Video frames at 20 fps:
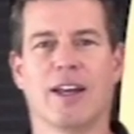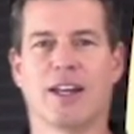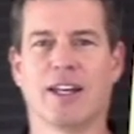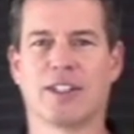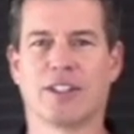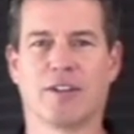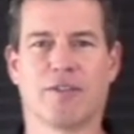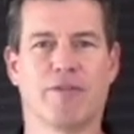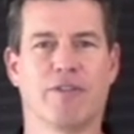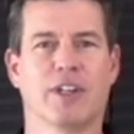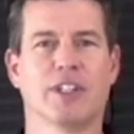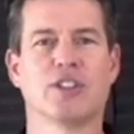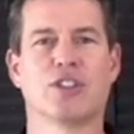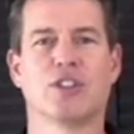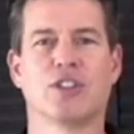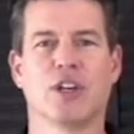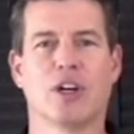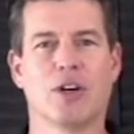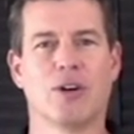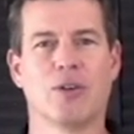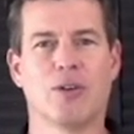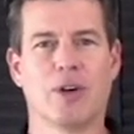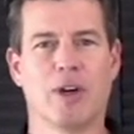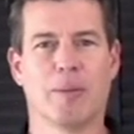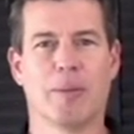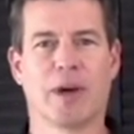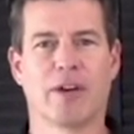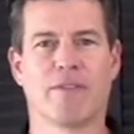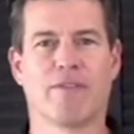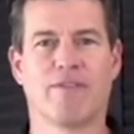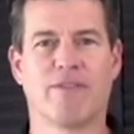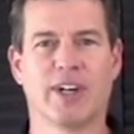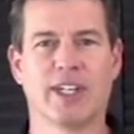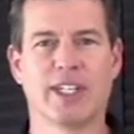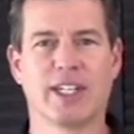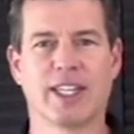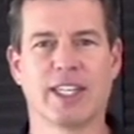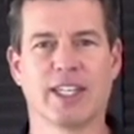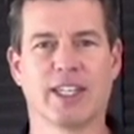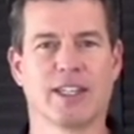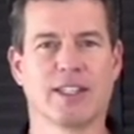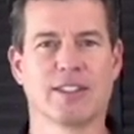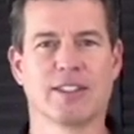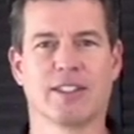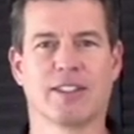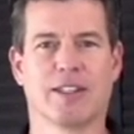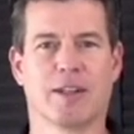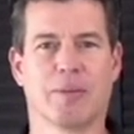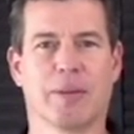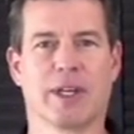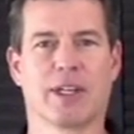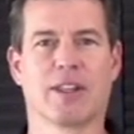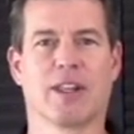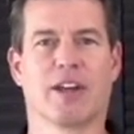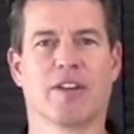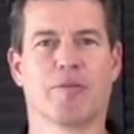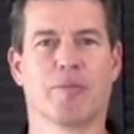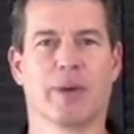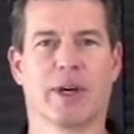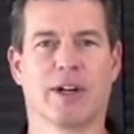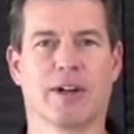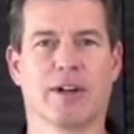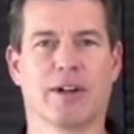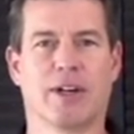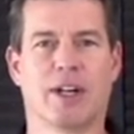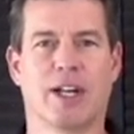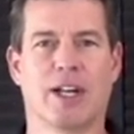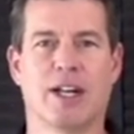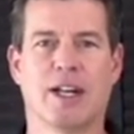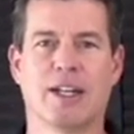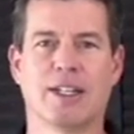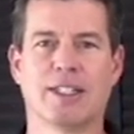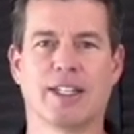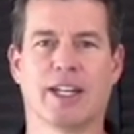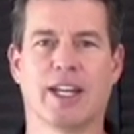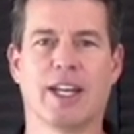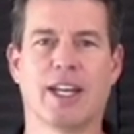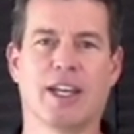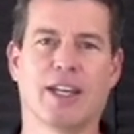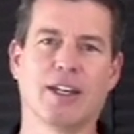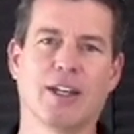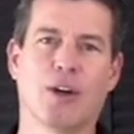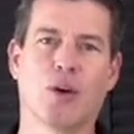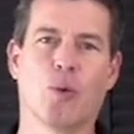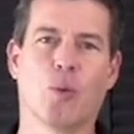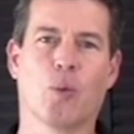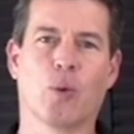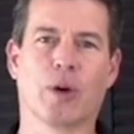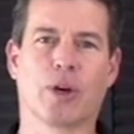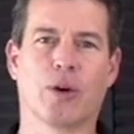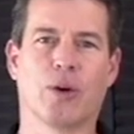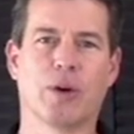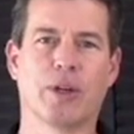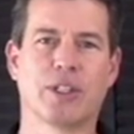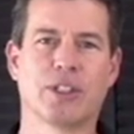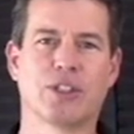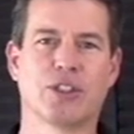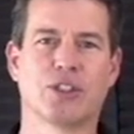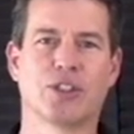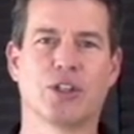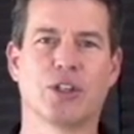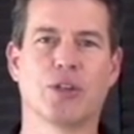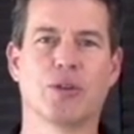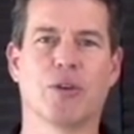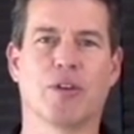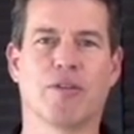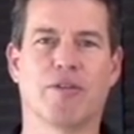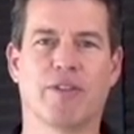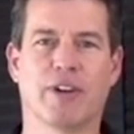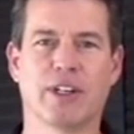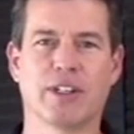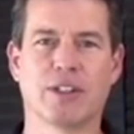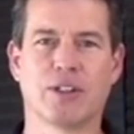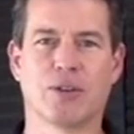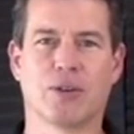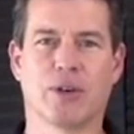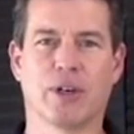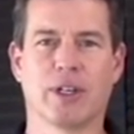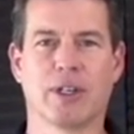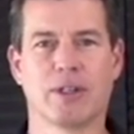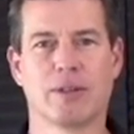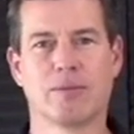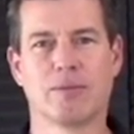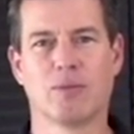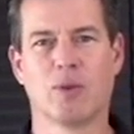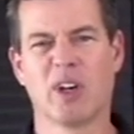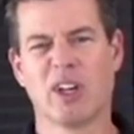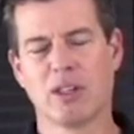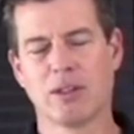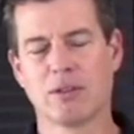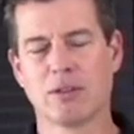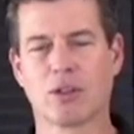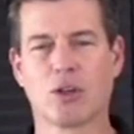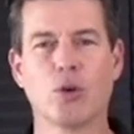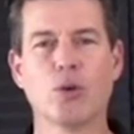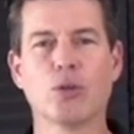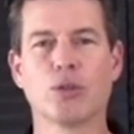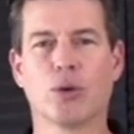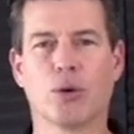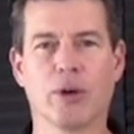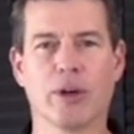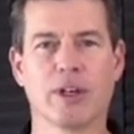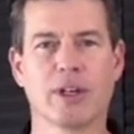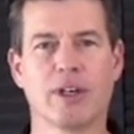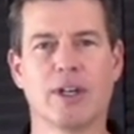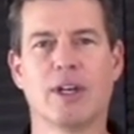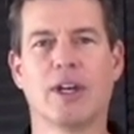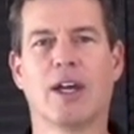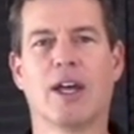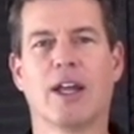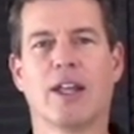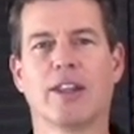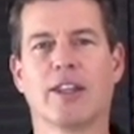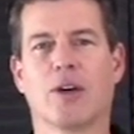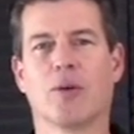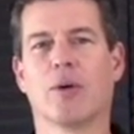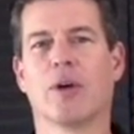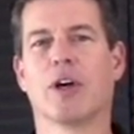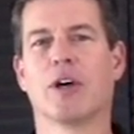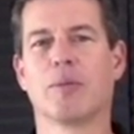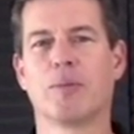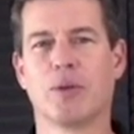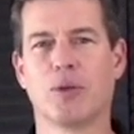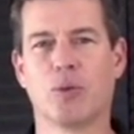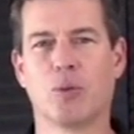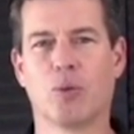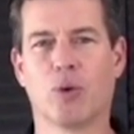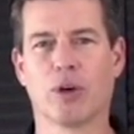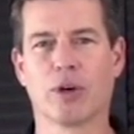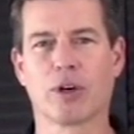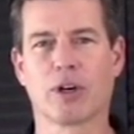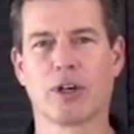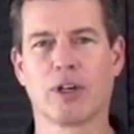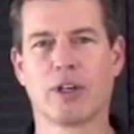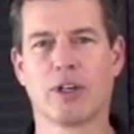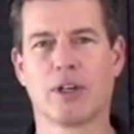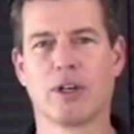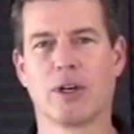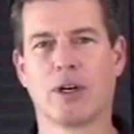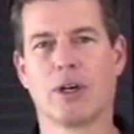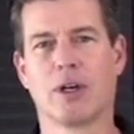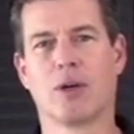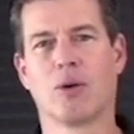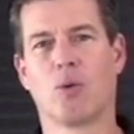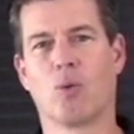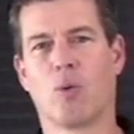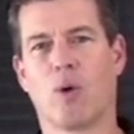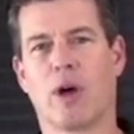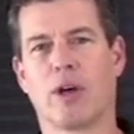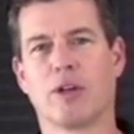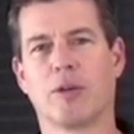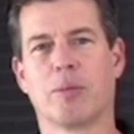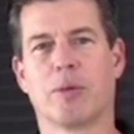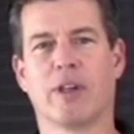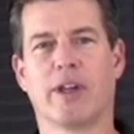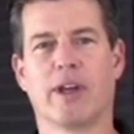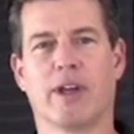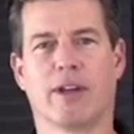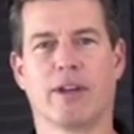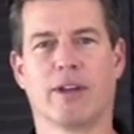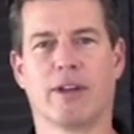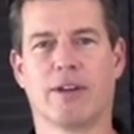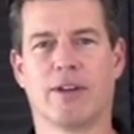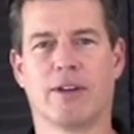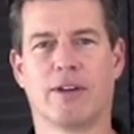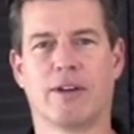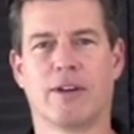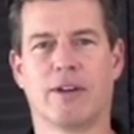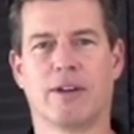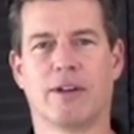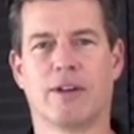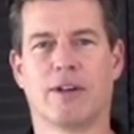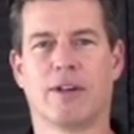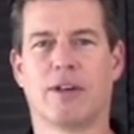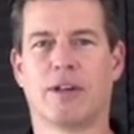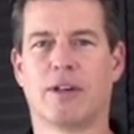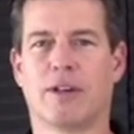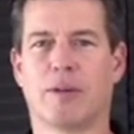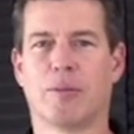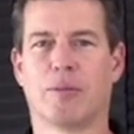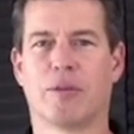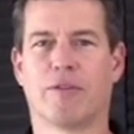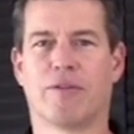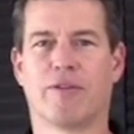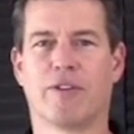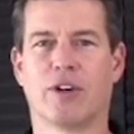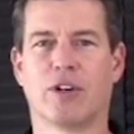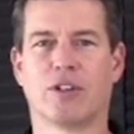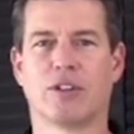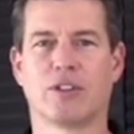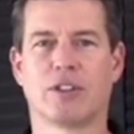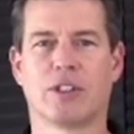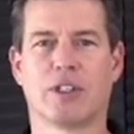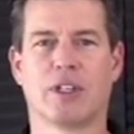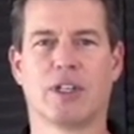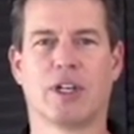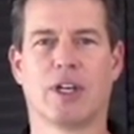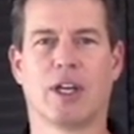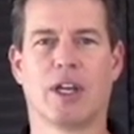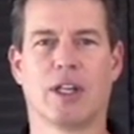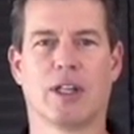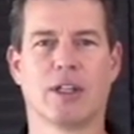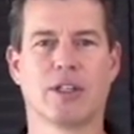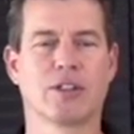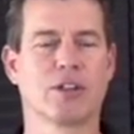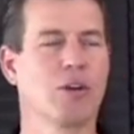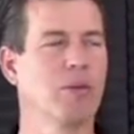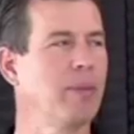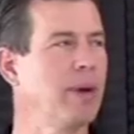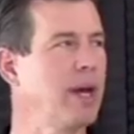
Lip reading: It's a fun show about fun things that make life better. Today, we're going to show you a fun toy, well, cool toy, that will help you work while you play. But first, let's go